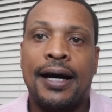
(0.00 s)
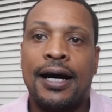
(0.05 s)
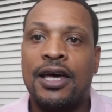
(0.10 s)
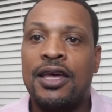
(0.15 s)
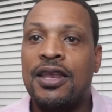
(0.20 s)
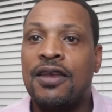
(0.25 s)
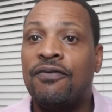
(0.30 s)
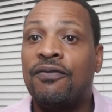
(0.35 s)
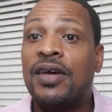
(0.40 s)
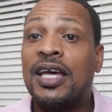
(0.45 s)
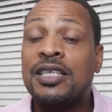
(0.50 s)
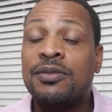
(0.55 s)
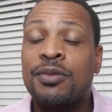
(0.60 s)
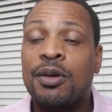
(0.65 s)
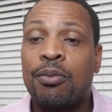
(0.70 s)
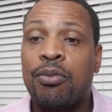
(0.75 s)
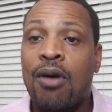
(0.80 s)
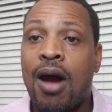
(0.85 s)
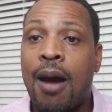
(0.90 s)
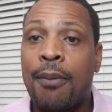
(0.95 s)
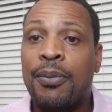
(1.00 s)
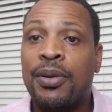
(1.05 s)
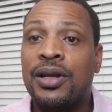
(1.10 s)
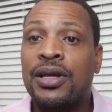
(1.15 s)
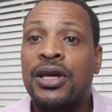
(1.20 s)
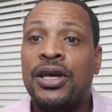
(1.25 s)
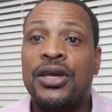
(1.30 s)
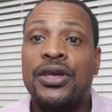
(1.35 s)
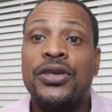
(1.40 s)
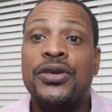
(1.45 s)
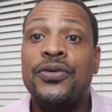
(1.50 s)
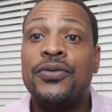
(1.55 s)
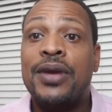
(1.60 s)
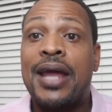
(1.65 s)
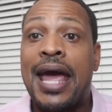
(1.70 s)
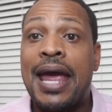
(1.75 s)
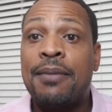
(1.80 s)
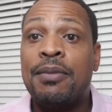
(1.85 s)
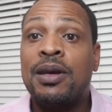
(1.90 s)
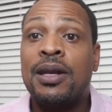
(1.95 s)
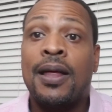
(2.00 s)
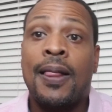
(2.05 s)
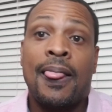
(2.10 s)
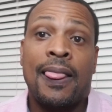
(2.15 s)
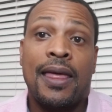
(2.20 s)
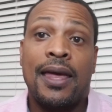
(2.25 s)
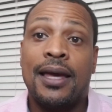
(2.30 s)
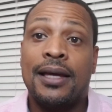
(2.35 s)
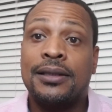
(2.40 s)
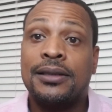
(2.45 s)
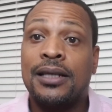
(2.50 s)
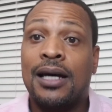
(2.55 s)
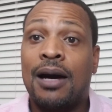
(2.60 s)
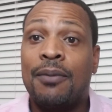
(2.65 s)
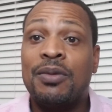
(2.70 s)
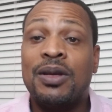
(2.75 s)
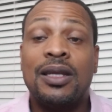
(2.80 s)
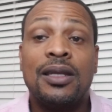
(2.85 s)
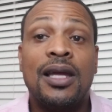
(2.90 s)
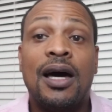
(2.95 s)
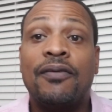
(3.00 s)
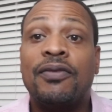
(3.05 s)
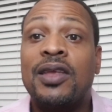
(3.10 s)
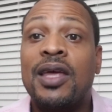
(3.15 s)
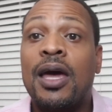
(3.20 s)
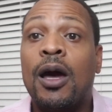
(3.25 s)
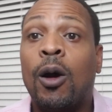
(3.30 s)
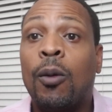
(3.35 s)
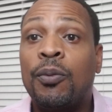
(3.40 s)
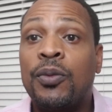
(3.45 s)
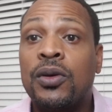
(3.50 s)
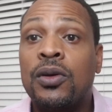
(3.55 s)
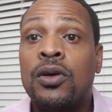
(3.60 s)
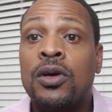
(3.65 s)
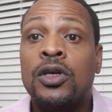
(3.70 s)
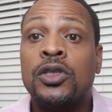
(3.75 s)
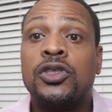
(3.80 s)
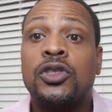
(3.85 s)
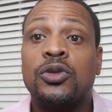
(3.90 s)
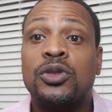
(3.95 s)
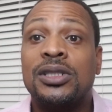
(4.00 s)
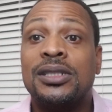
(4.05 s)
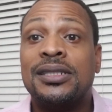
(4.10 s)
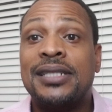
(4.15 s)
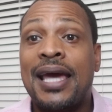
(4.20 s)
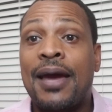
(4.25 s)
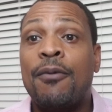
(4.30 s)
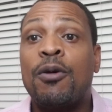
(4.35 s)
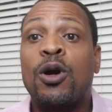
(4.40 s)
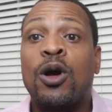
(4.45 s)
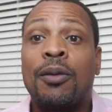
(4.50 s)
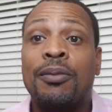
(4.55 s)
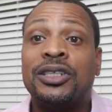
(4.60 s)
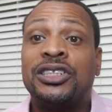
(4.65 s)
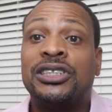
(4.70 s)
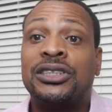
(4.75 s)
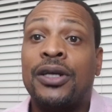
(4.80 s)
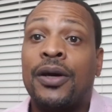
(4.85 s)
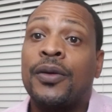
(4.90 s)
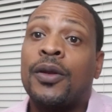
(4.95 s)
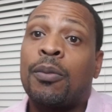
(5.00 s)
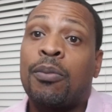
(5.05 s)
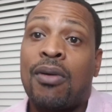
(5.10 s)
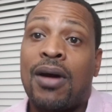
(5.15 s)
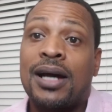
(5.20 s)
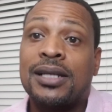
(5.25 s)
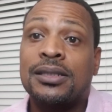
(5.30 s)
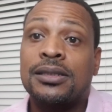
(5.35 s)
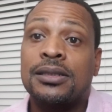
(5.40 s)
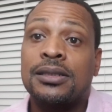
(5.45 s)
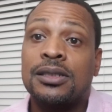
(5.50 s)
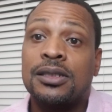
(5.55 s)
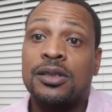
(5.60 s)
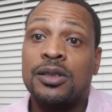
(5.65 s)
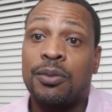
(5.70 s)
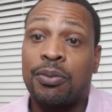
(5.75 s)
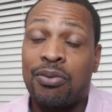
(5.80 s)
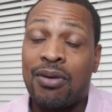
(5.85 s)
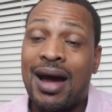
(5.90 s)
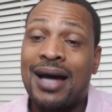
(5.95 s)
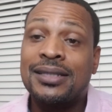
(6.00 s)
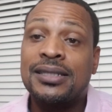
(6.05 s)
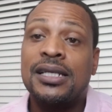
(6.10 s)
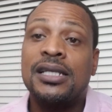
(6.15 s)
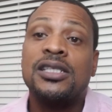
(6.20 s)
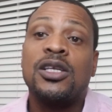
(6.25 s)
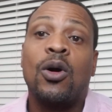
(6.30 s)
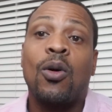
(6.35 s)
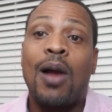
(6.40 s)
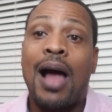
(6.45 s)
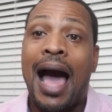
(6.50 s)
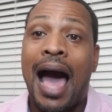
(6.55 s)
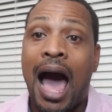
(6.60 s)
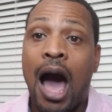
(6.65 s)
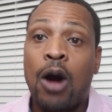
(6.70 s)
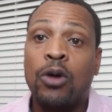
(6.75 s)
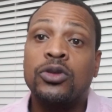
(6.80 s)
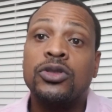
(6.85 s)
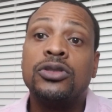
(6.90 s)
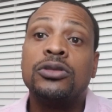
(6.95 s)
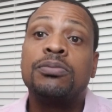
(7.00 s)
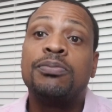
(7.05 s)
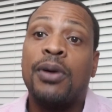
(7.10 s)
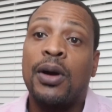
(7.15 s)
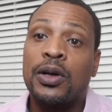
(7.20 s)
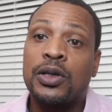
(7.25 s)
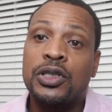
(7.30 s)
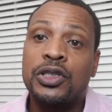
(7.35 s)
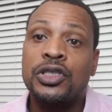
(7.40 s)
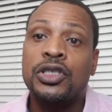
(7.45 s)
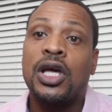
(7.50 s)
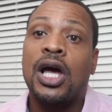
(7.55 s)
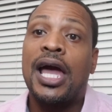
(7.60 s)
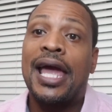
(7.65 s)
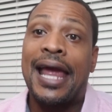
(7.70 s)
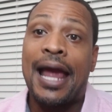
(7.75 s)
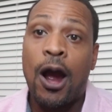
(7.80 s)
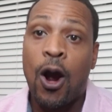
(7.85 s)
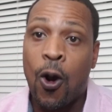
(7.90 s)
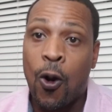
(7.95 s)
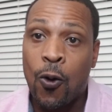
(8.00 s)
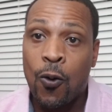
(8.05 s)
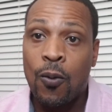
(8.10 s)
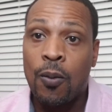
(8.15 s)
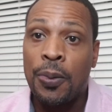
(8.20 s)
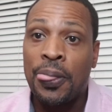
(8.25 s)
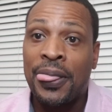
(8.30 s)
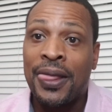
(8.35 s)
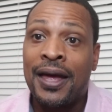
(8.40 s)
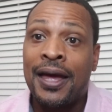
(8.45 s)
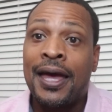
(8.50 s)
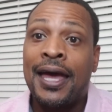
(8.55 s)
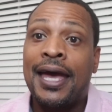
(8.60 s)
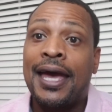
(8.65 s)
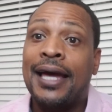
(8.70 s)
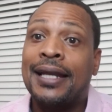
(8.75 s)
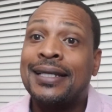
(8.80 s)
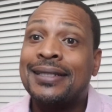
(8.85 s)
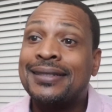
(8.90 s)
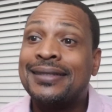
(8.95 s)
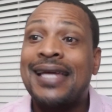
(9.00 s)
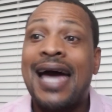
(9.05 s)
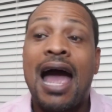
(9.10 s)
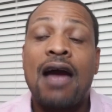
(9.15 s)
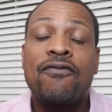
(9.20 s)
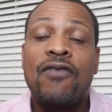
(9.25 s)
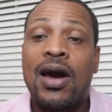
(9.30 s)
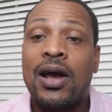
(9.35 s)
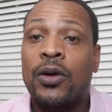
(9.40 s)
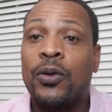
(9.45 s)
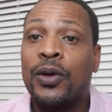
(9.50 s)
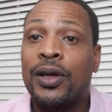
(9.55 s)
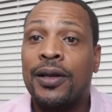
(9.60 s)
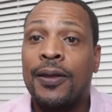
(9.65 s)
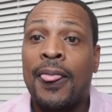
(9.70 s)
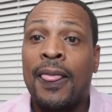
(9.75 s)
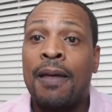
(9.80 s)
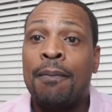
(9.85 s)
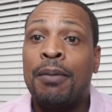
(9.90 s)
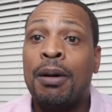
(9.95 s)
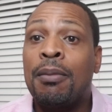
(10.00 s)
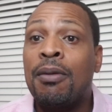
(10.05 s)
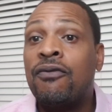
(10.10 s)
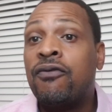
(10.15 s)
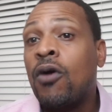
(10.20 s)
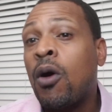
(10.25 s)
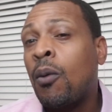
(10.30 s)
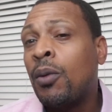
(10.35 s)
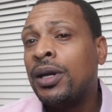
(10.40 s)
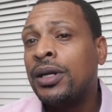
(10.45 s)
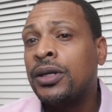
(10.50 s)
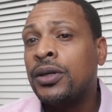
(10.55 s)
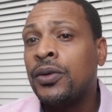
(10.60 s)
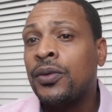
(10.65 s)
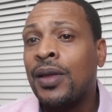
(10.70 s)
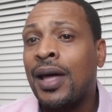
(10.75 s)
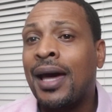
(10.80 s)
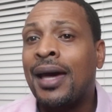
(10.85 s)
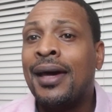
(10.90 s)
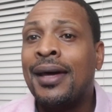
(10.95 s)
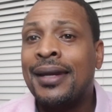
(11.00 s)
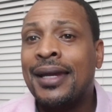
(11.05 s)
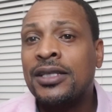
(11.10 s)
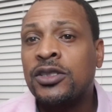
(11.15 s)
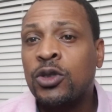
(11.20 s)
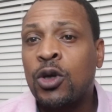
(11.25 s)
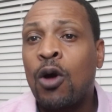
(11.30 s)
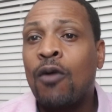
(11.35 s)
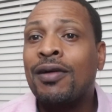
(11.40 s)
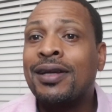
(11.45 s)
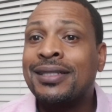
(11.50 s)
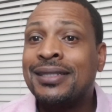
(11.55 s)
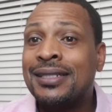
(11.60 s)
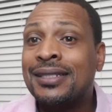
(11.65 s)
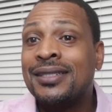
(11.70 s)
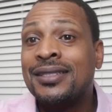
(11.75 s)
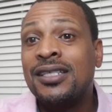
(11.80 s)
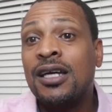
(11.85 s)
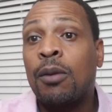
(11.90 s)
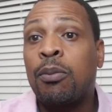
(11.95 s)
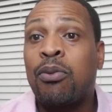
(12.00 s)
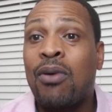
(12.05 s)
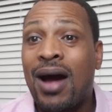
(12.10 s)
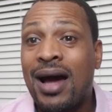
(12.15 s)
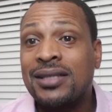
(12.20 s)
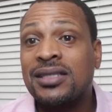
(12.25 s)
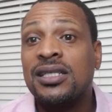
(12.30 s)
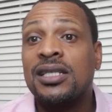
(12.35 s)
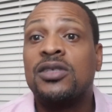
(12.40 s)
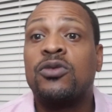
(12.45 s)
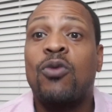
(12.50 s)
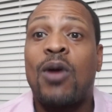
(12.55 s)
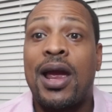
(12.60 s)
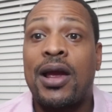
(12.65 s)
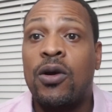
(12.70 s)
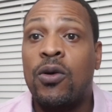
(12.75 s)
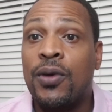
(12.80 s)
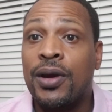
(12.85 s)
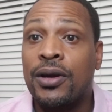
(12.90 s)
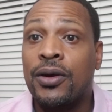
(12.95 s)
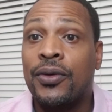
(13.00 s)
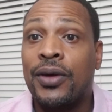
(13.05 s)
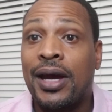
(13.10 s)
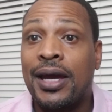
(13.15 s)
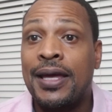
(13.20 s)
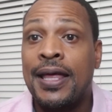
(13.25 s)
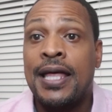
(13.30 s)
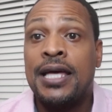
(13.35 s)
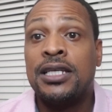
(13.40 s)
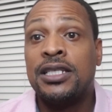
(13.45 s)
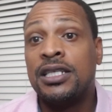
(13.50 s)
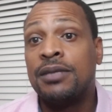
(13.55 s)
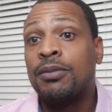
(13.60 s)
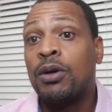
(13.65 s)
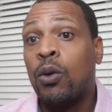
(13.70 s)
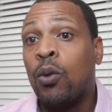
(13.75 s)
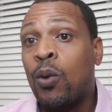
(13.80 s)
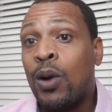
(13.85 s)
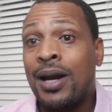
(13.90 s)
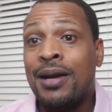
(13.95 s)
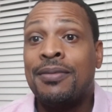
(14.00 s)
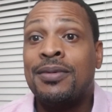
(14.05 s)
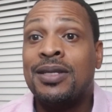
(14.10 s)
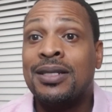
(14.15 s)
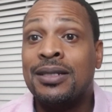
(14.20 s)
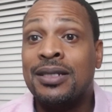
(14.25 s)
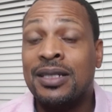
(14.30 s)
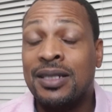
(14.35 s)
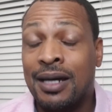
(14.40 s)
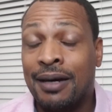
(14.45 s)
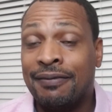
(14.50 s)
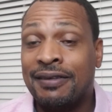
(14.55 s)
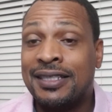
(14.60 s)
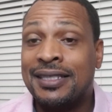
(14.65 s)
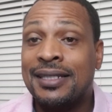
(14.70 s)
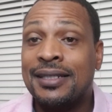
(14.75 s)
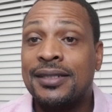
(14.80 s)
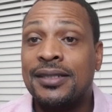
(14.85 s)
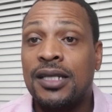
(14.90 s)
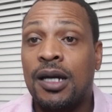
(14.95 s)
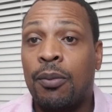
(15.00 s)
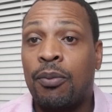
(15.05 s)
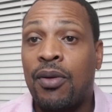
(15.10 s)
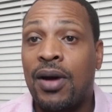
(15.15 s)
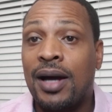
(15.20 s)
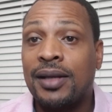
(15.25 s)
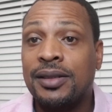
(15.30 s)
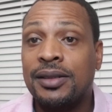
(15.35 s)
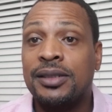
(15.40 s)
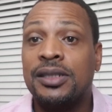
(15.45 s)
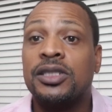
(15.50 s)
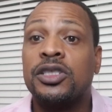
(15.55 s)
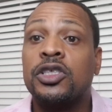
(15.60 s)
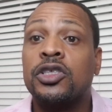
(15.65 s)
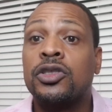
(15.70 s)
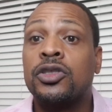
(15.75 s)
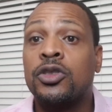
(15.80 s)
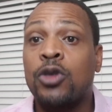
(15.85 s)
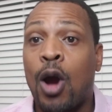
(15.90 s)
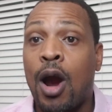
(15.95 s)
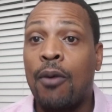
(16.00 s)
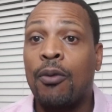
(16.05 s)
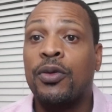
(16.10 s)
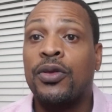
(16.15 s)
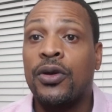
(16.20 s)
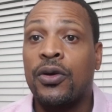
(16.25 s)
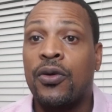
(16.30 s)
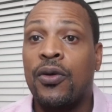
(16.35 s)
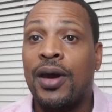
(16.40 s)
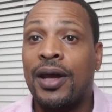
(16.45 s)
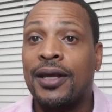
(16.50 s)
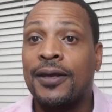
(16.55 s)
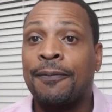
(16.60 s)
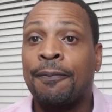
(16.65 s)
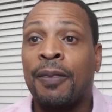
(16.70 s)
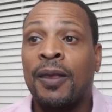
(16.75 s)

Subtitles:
investment property, you name it, and love to help you. So today we're going to be sharing the process on how to purchase a home. And let's dive right on it. But before we do that, let's go over the 10-step process right quick, okay? Number 1 of the 10-step process is to start with your credit.